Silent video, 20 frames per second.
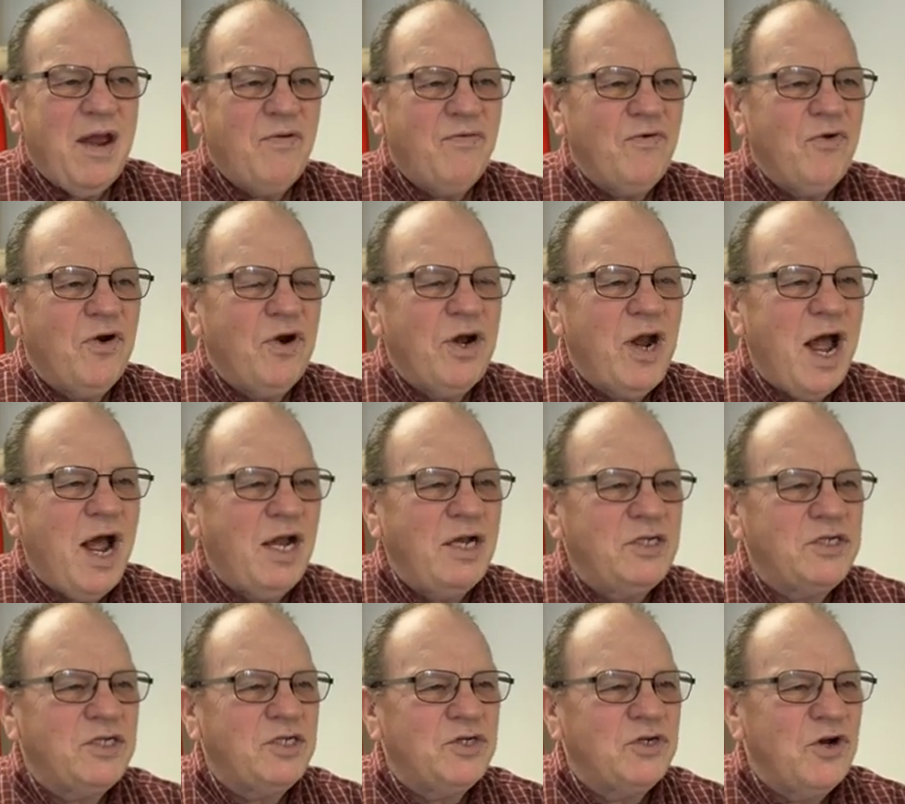If we're
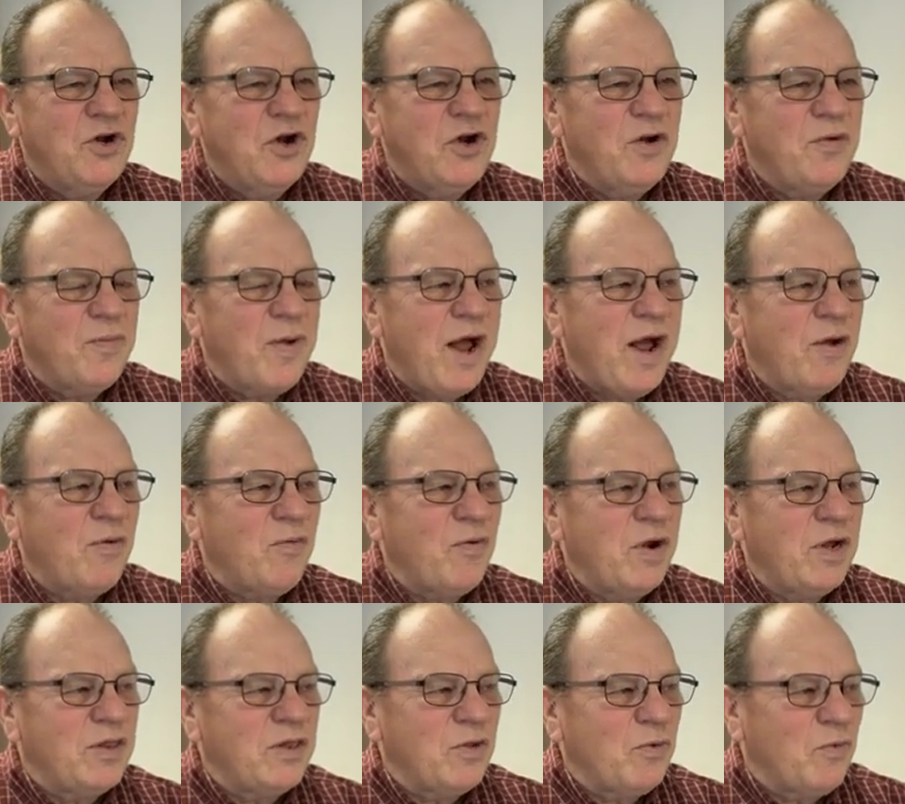not sure about
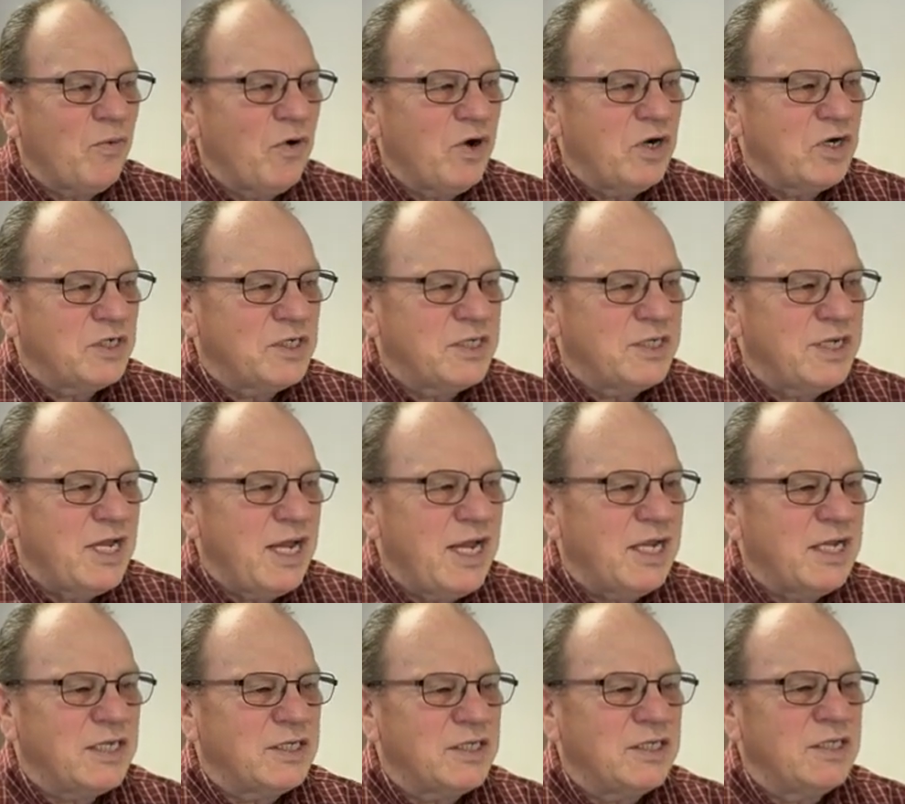what the word
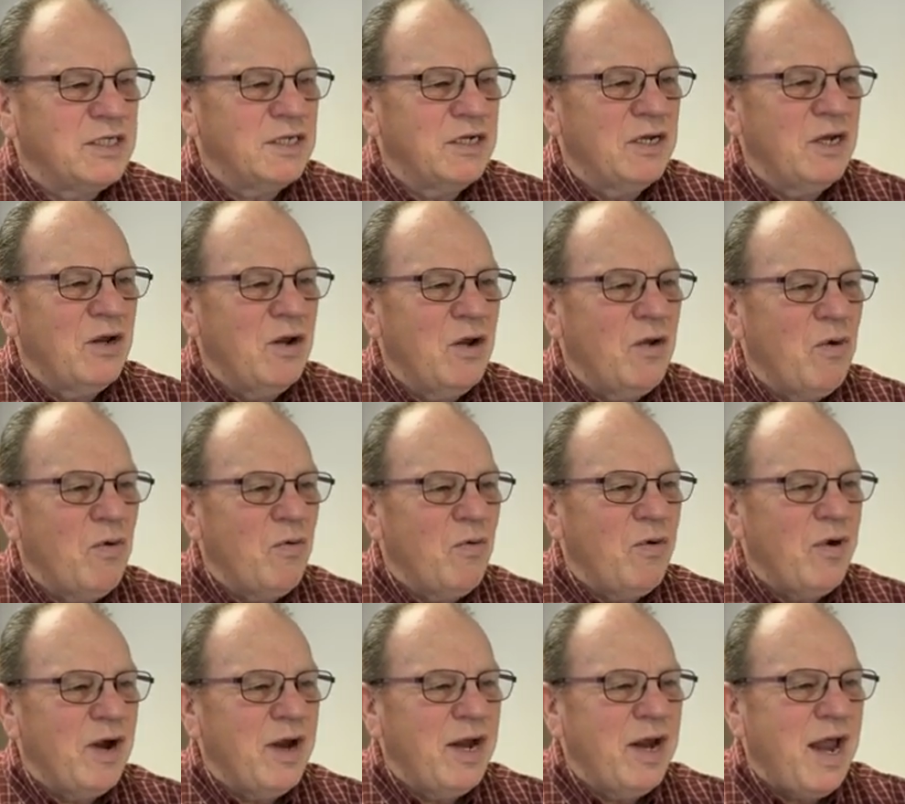says,
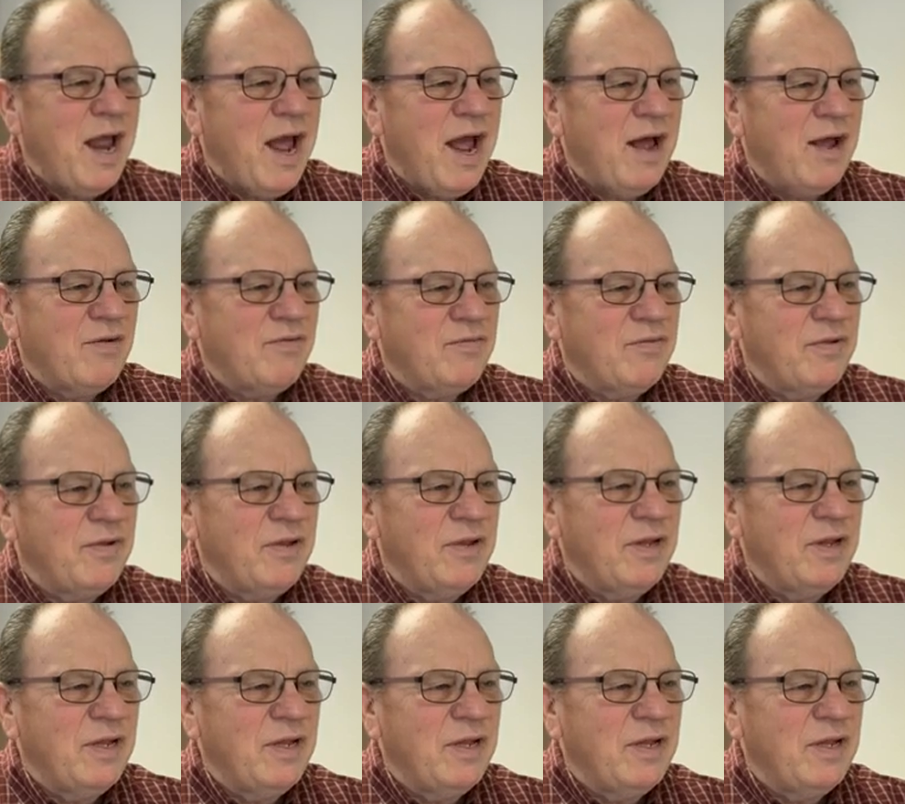we'll